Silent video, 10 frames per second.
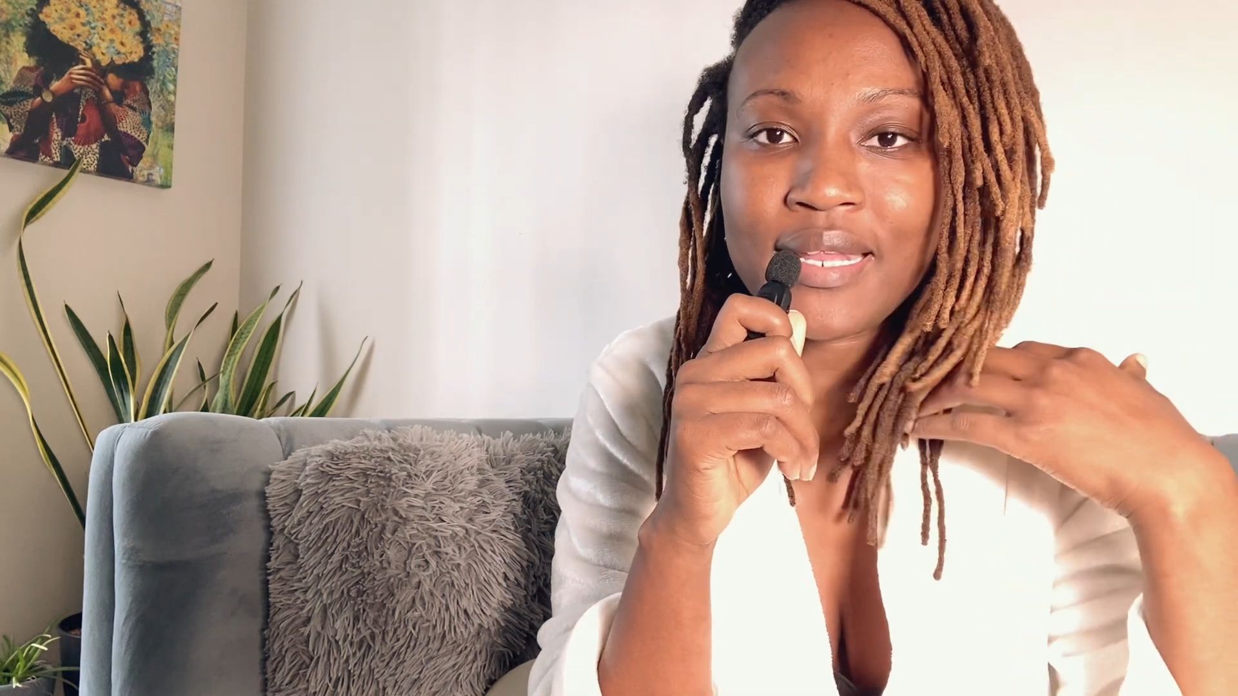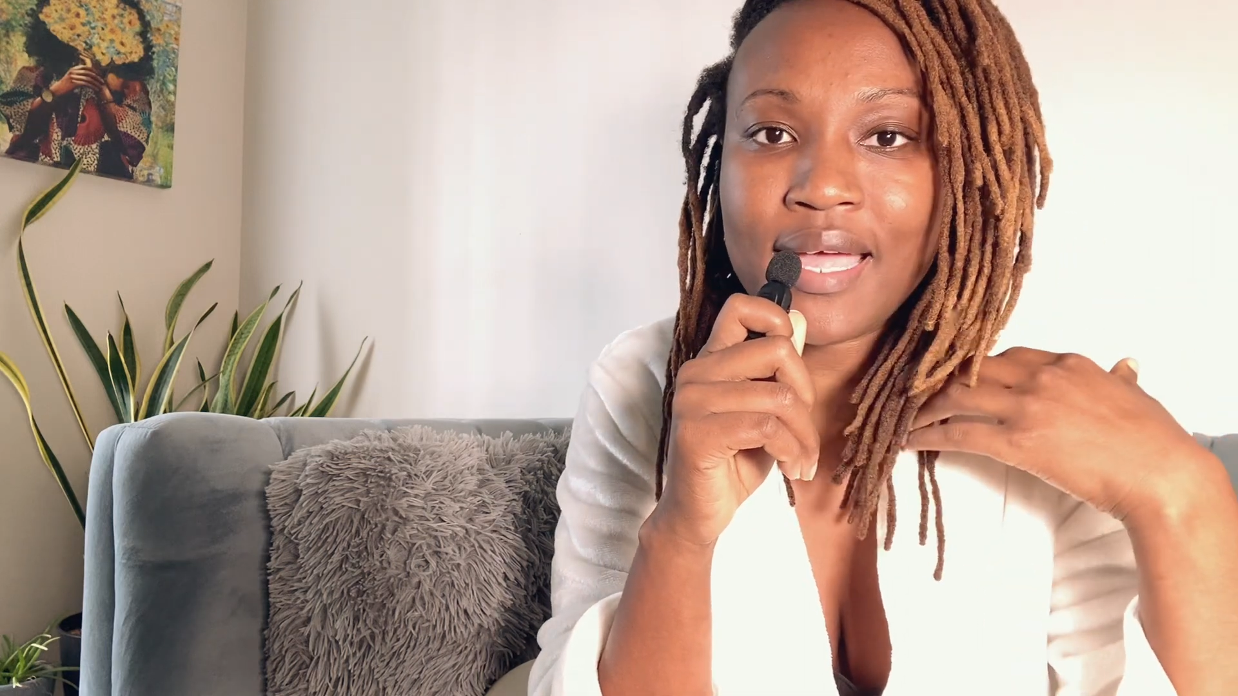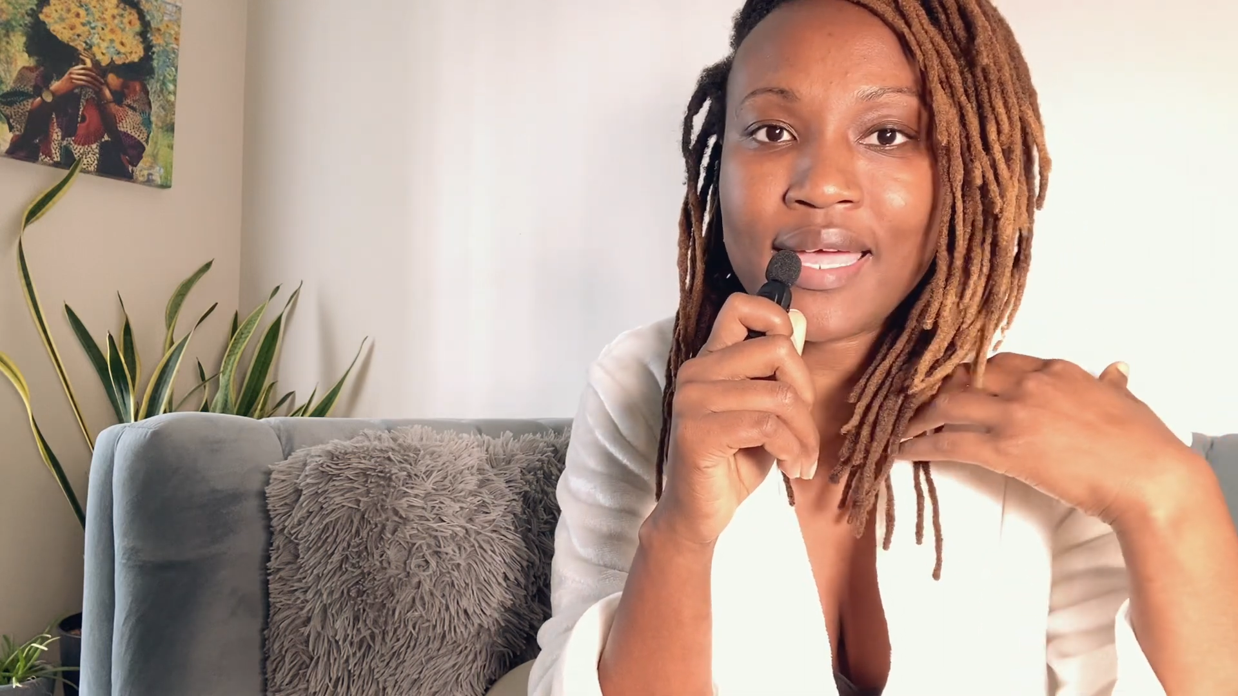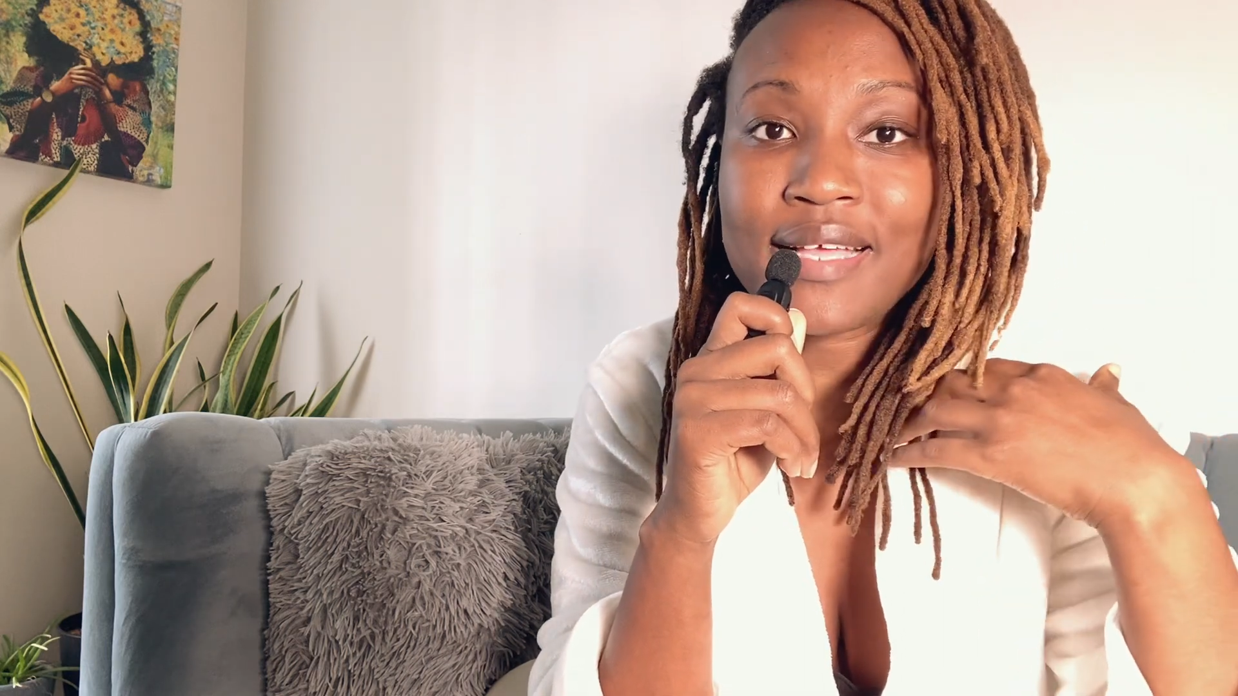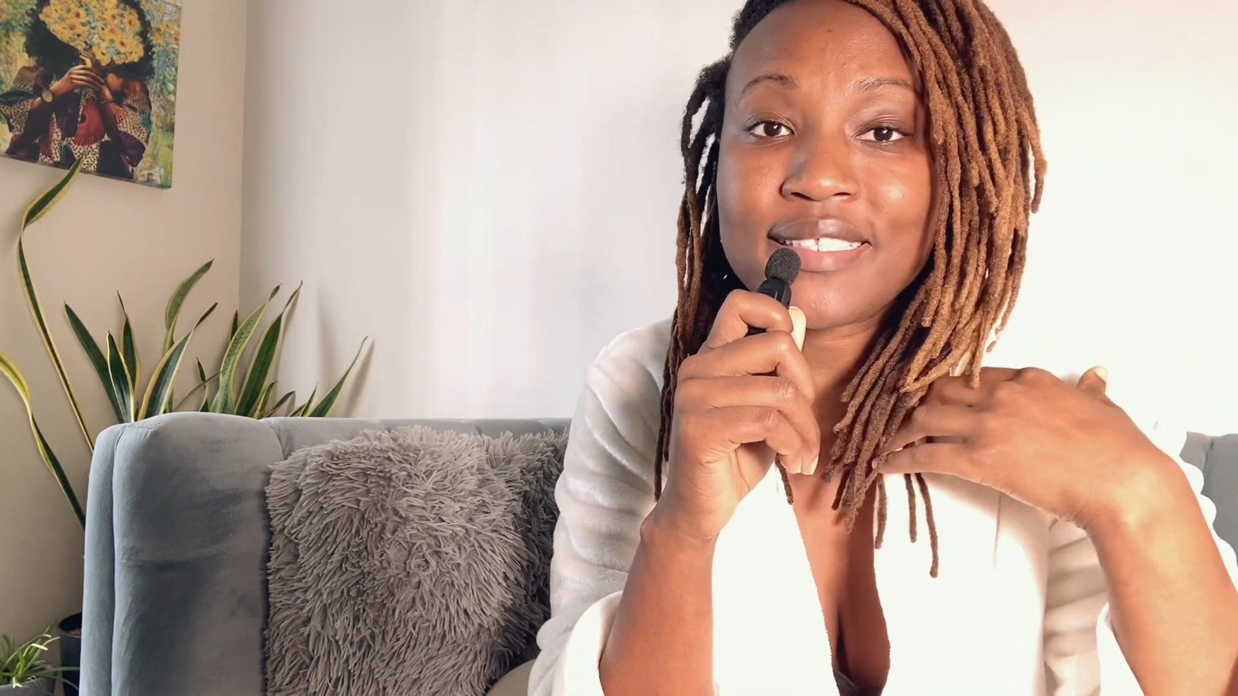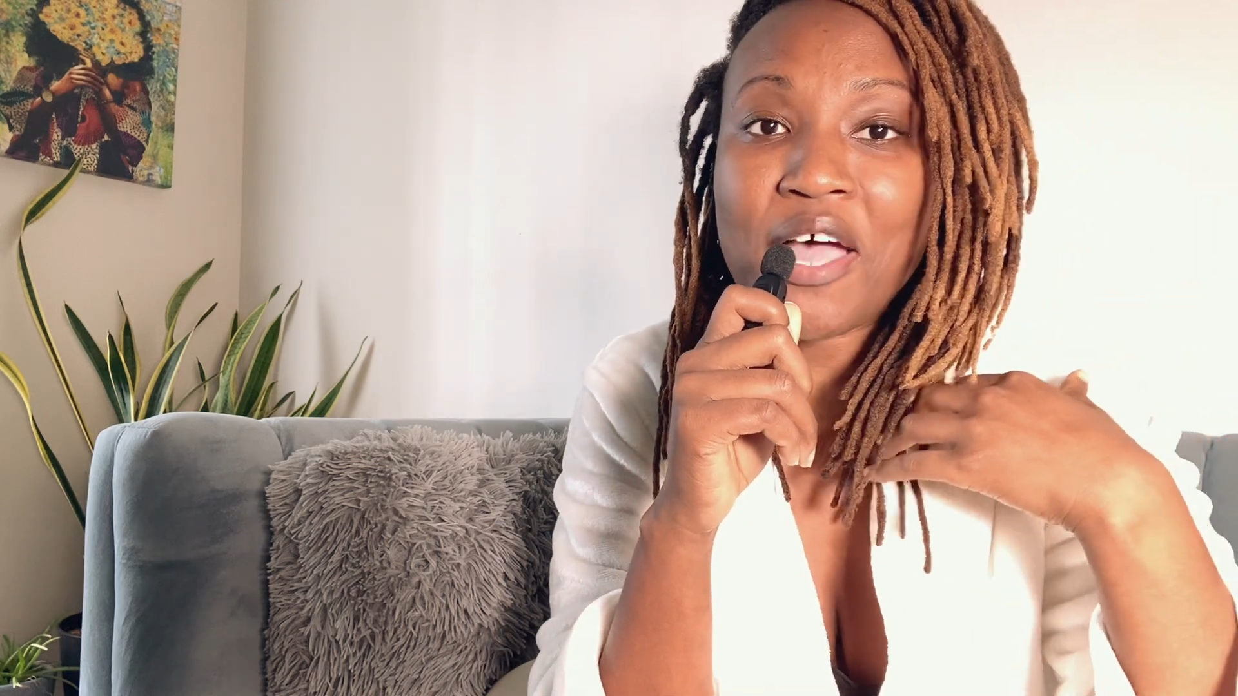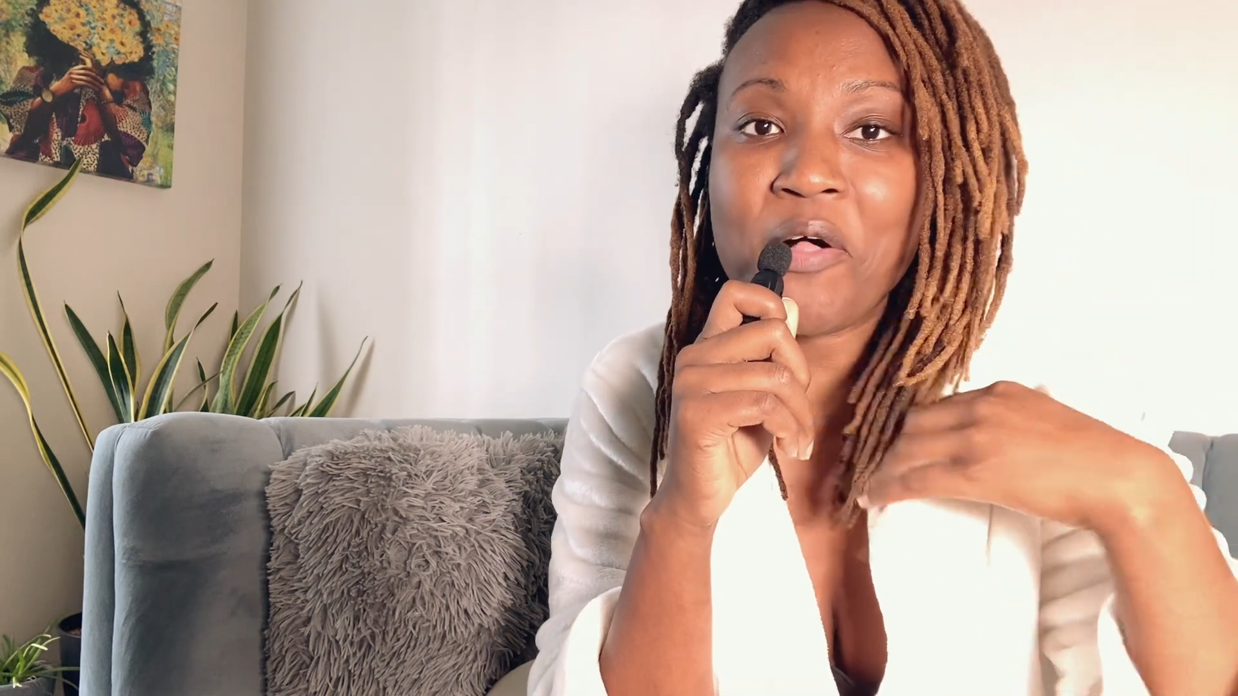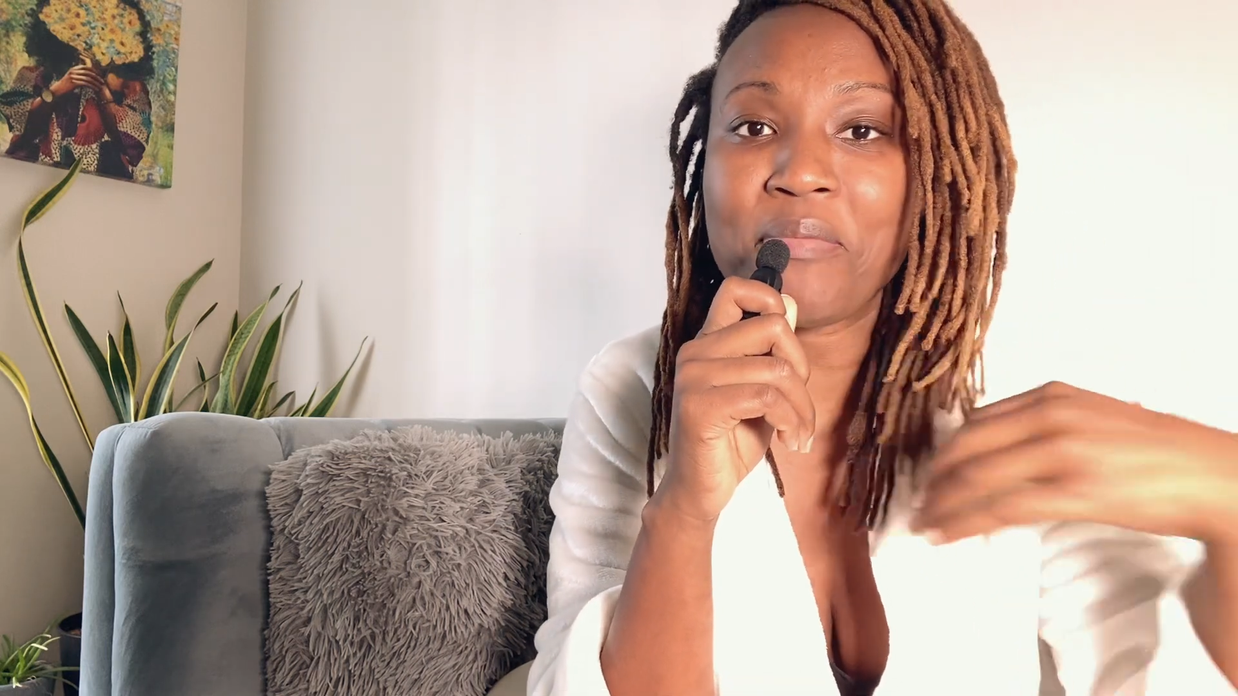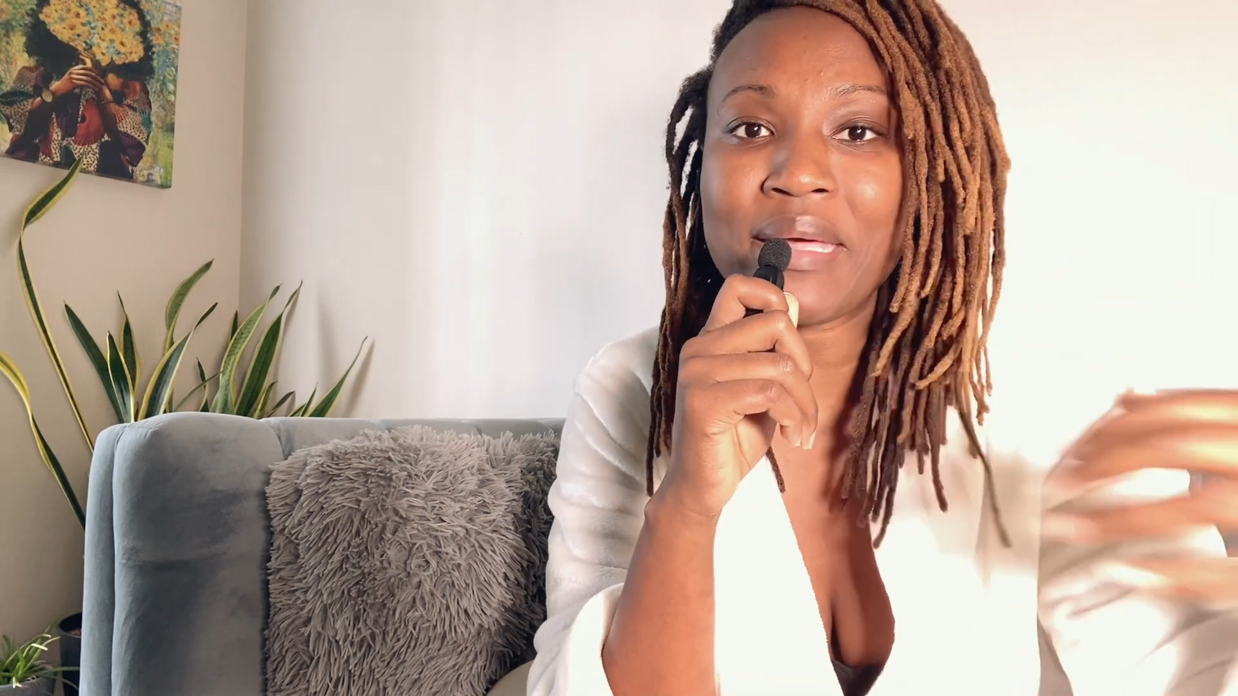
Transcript: like it's helped